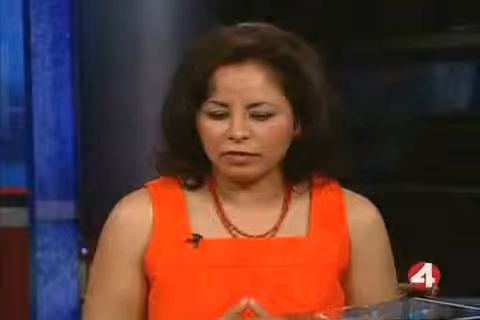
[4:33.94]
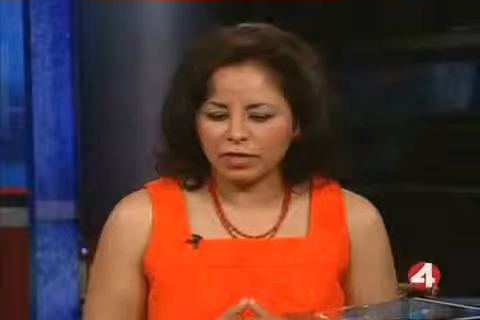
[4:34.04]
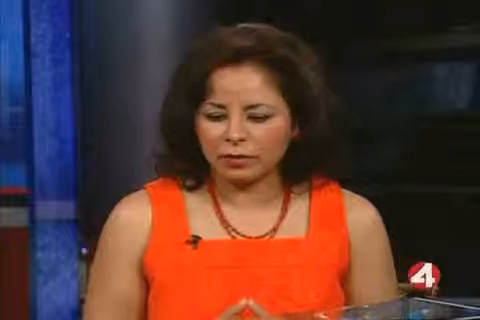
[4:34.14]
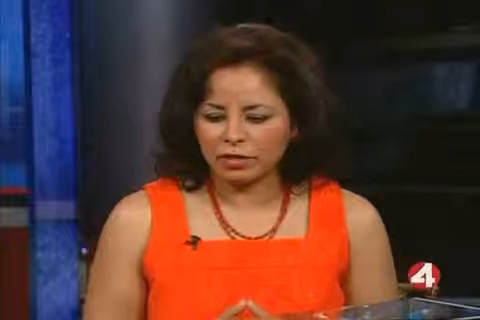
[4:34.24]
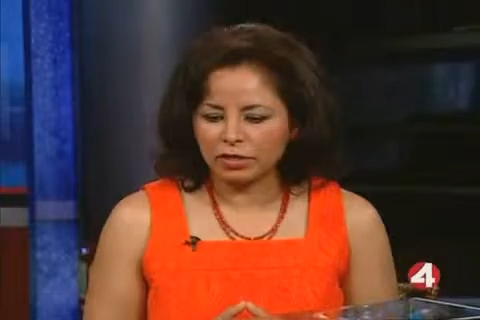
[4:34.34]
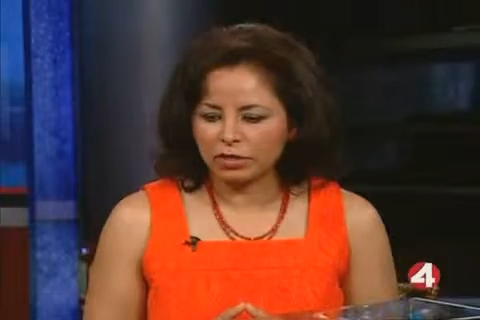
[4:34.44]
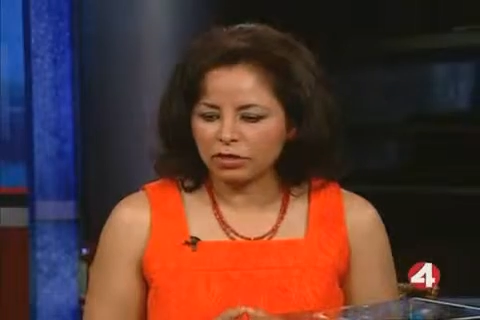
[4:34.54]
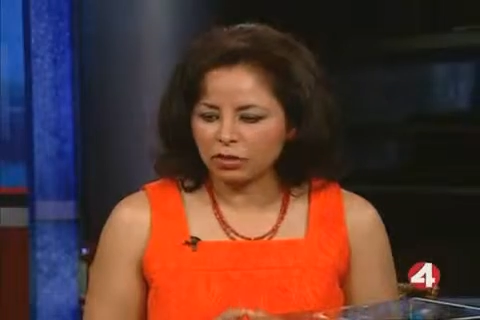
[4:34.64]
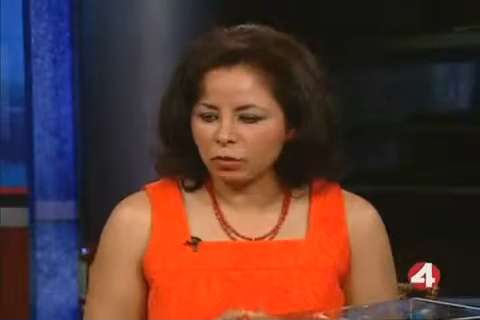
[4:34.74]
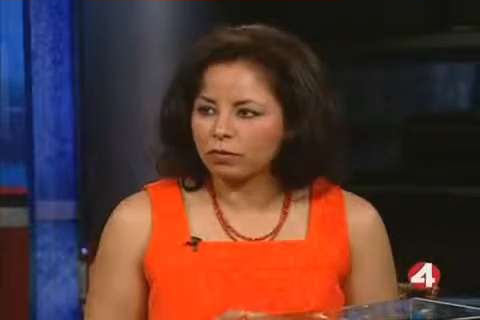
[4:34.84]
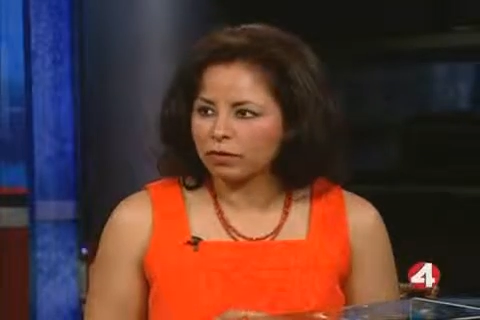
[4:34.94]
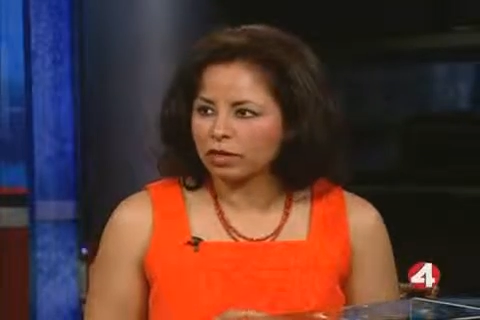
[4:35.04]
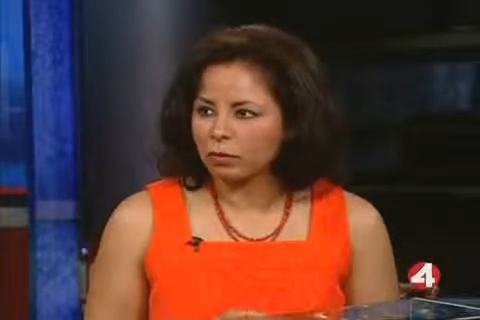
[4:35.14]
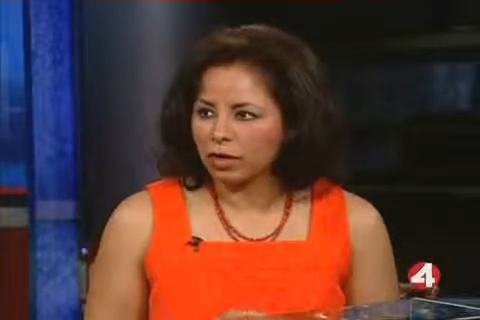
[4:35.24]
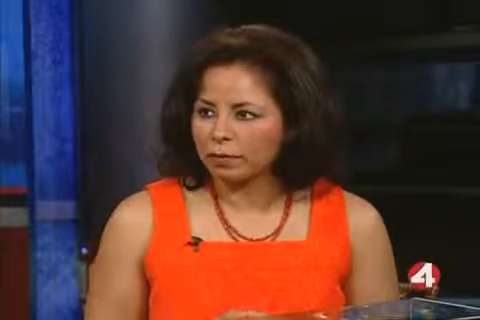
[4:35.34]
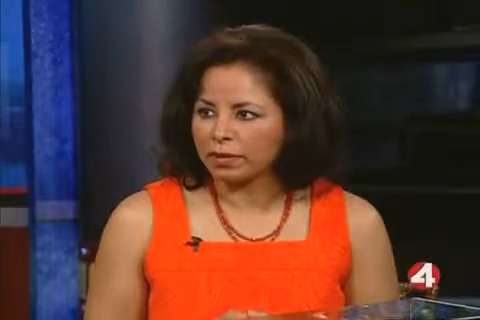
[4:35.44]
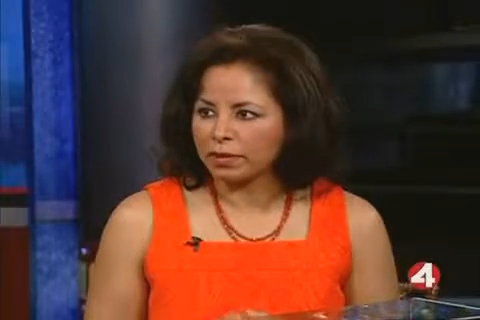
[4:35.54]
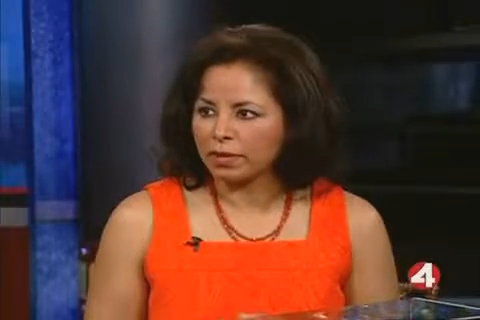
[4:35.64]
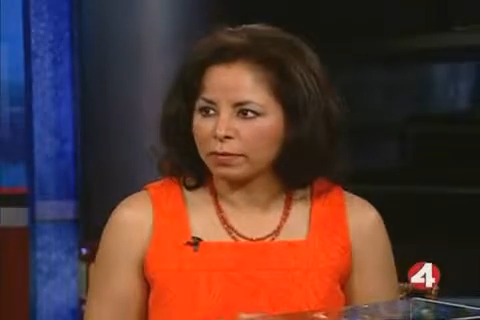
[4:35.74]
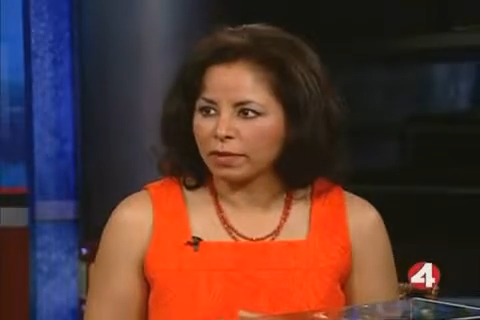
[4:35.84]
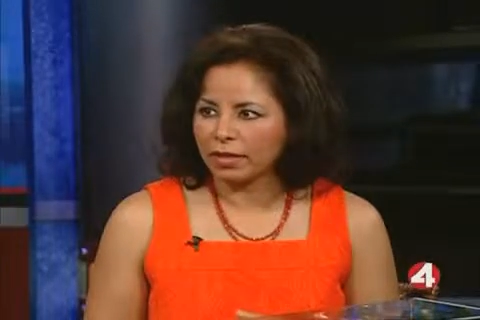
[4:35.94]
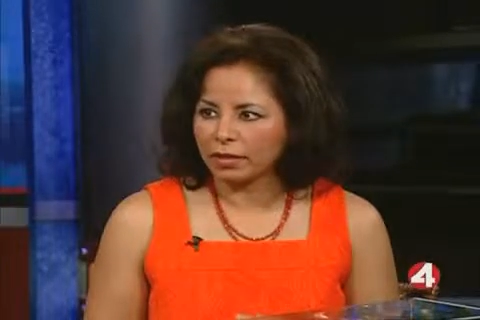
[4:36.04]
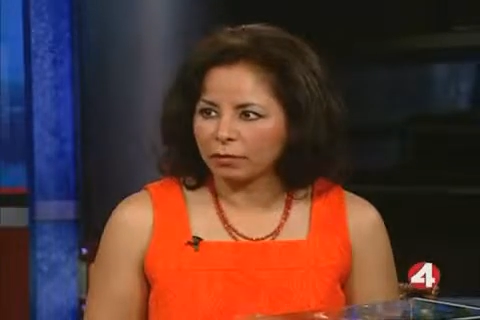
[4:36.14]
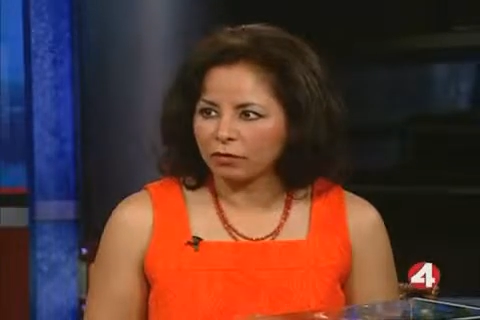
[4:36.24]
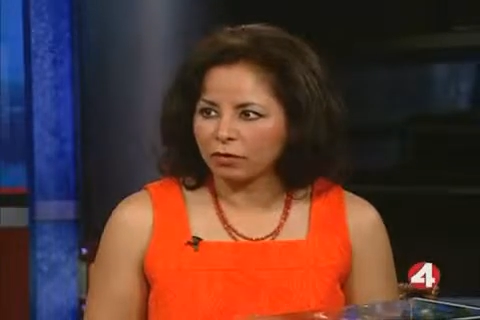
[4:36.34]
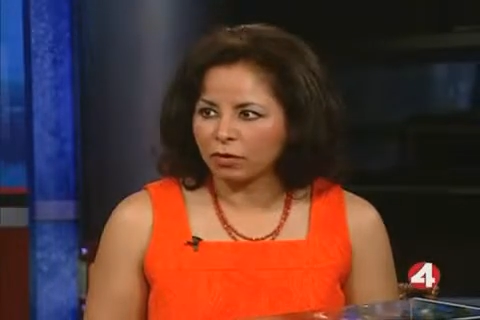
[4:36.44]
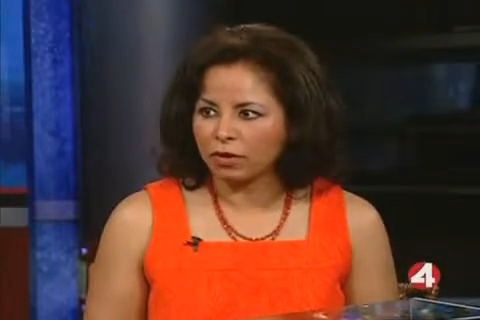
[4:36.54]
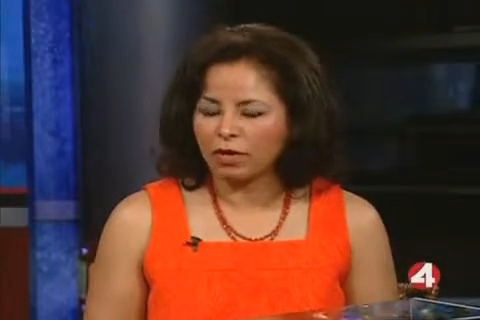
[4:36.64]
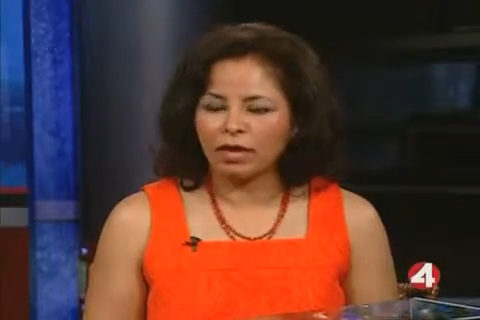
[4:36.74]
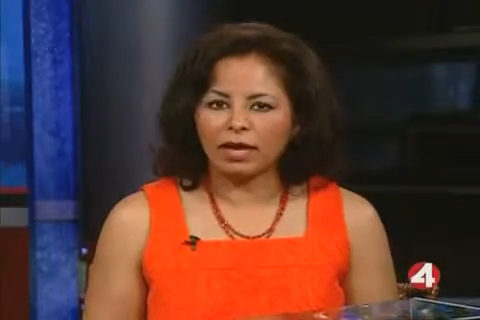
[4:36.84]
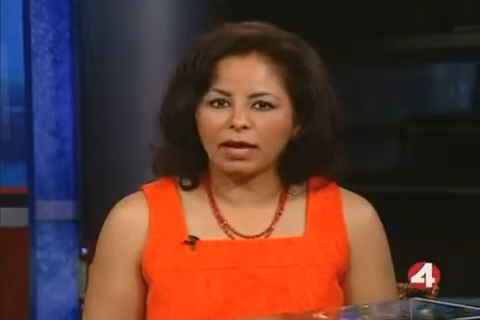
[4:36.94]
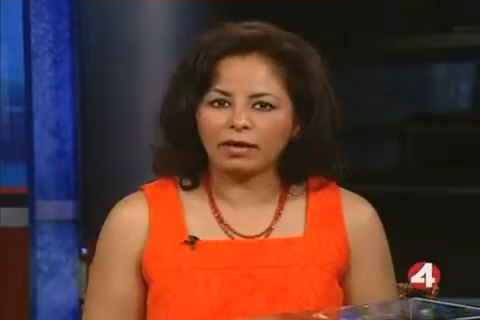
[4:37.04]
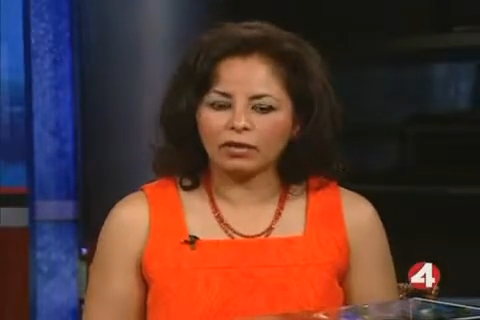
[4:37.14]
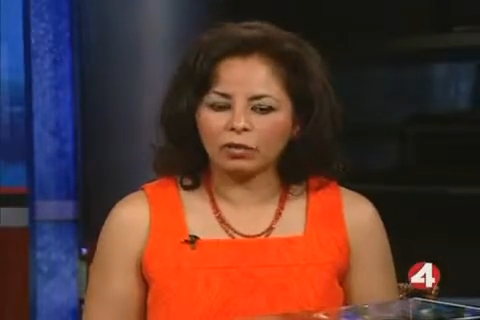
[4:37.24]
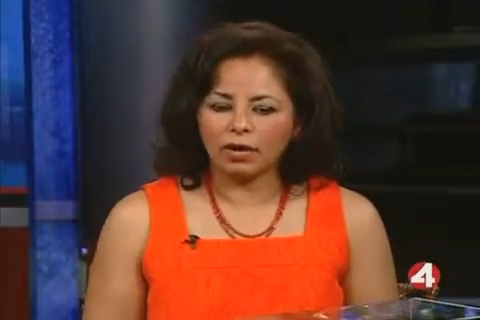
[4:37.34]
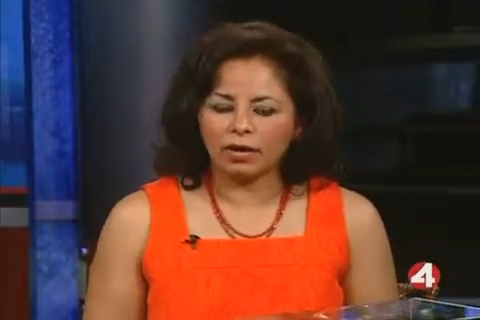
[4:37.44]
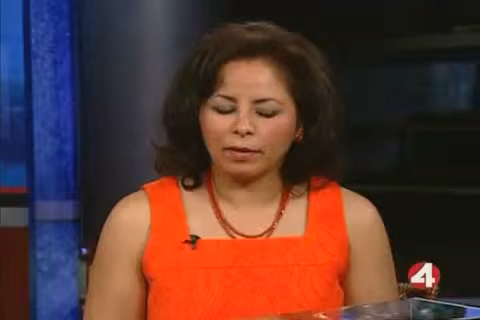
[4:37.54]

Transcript: any of these procedures, you really want to be healthy before, and